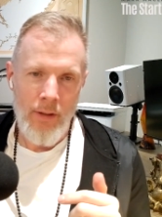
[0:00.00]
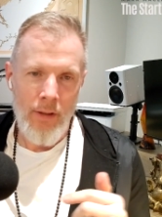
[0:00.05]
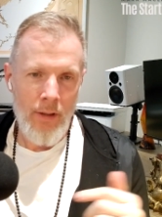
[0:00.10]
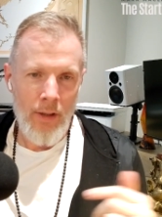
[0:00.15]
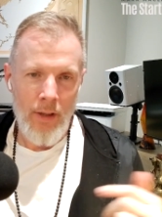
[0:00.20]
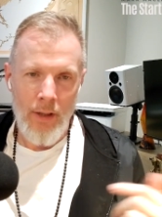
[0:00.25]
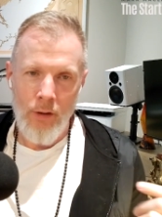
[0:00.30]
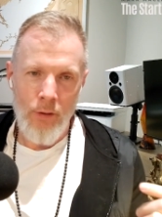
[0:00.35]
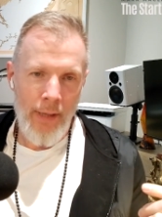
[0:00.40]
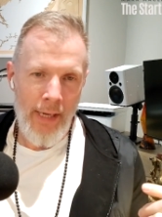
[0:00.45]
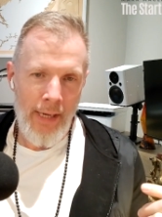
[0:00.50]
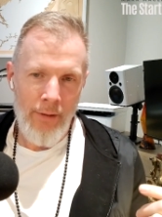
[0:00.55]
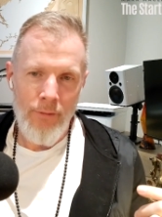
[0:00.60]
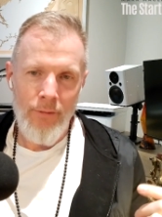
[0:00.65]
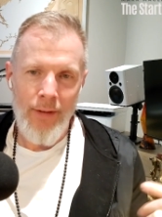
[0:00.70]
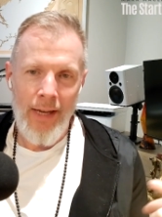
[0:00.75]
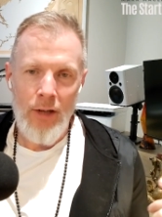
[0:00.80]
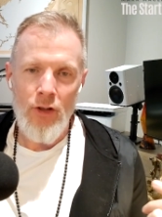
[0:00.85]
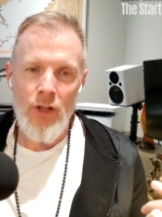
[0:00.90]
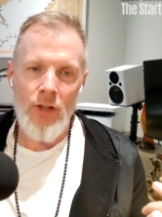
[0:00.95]
a great
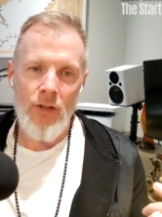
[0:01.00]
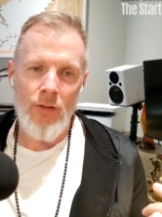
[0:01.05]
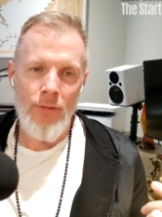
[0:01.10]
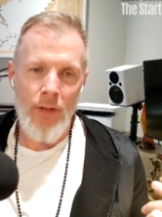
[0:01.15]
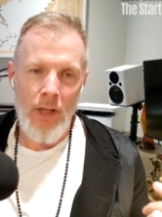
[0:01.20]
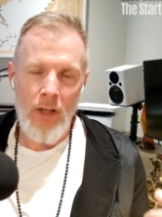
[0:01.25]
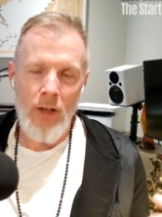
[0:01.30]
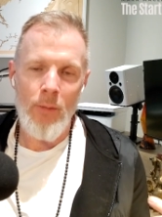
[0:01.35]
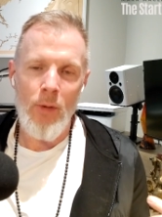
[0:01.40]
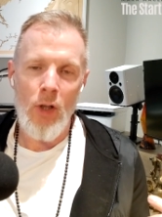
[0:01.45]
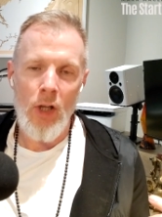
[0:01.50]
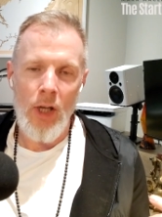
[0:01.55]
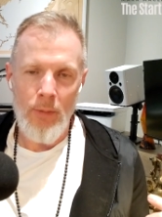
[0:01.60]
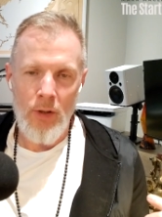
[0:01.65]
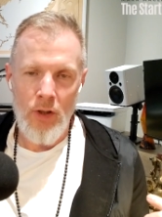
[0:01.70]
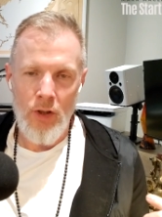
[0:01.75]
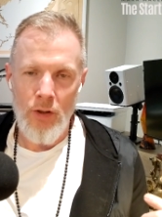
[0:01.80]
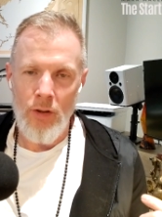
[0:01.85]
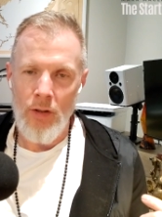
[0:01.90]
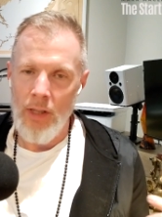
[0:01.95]
venture fundable
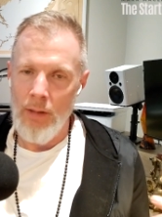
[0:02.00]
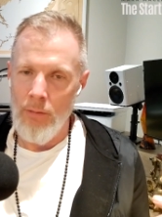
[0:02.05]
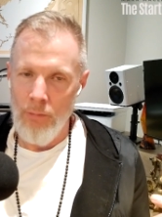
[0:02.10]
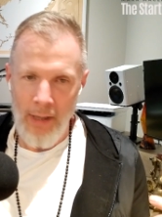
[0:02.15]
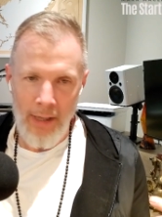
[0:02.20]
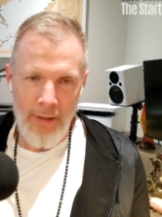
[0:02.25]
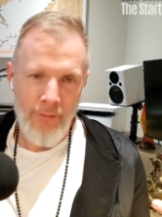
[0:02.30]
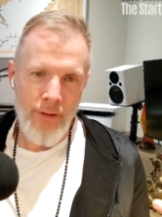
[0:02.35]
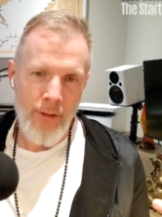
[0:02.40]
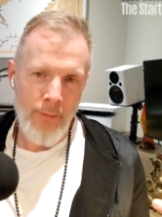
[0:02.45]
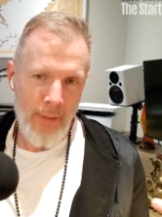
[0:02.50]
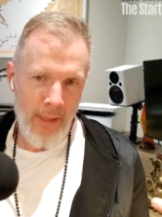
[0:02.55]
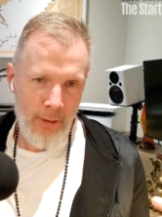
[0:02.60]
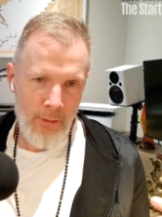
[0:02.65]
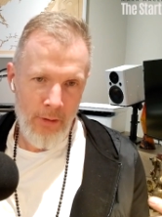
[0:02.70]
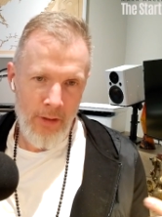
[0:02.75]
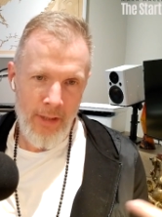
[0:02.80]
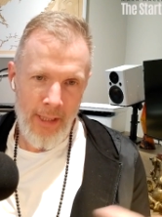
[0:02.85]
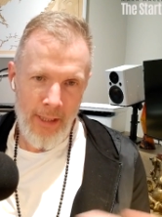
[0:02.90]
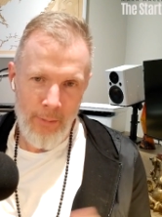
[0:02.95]
opportunity right from the
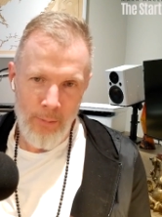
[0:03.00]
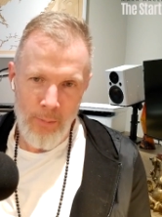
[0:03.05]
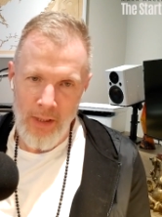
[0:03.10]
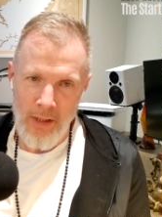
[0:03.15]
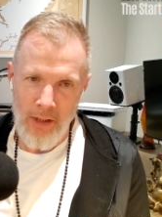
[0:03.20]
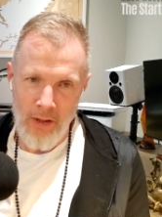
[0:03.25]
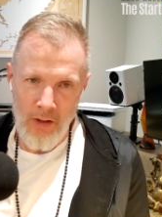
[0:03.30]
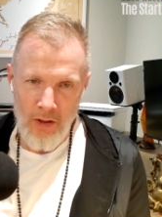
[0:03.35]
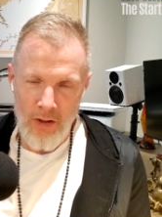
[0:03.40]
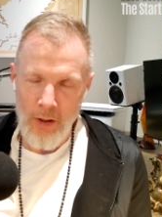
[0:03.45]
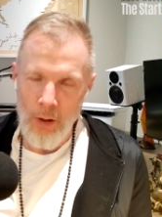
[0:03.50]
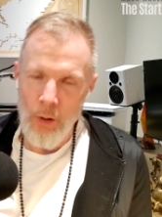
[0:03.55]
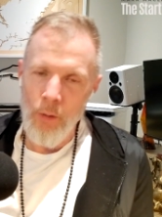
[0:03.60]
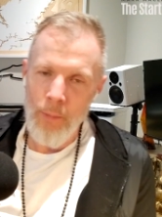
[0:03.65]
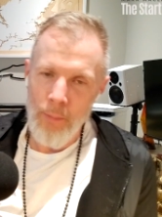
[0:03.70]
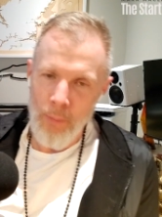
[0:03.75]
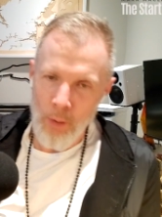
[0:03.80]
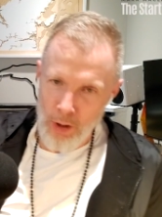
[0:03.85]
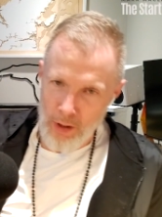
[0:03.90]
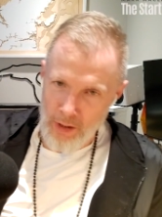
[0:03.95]
outset. But It's so
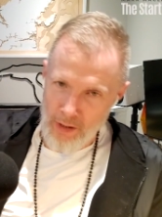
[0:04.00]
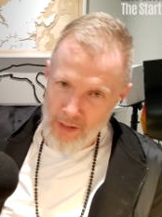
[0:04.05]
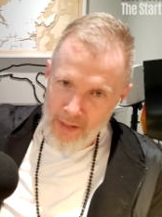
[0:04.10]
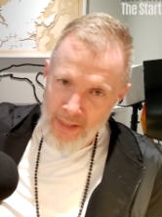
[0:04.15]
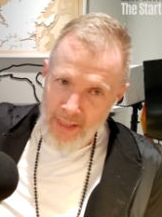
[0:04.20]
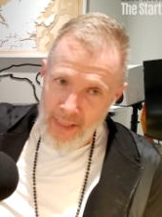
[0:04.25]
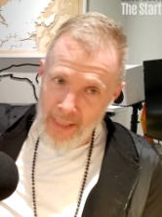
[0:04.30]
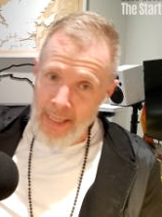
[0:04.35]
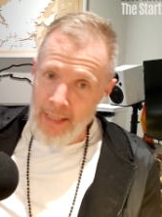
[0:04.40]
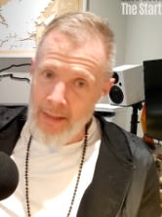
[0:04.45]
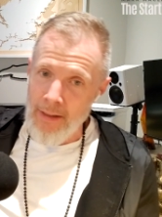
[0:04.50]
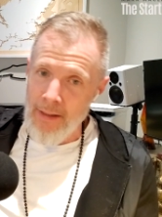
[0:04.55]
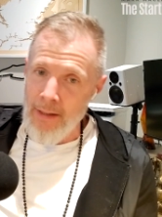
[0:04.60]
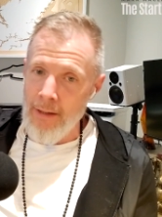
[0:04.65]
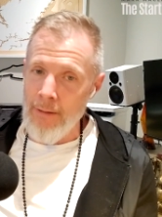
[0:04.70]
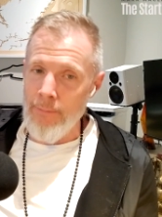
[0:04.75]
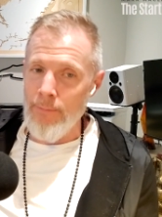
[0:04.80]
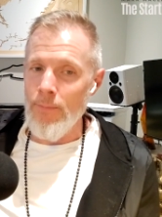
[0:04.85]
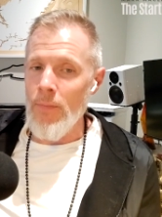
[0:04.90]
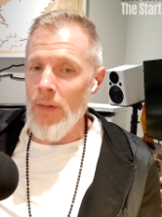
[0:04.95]
important to get
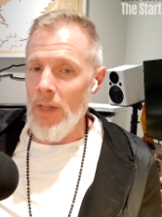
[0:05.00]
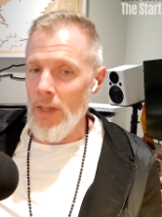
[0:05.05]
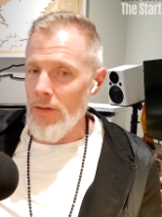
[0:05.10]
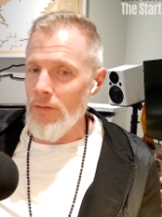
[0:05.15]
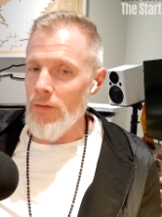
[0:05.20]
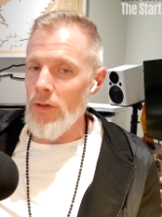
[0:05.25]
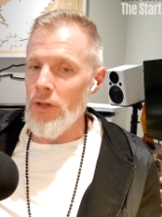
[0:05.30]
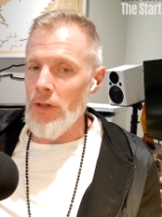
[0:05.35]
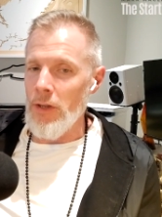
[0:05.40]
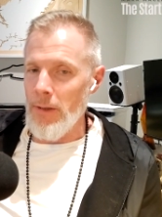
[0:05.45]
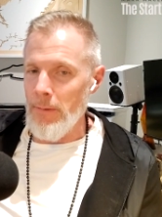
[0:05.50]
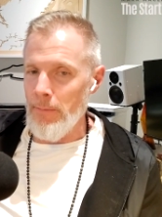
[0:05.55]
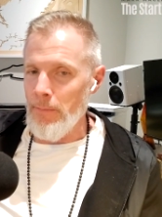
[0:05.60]
there. That's for sure.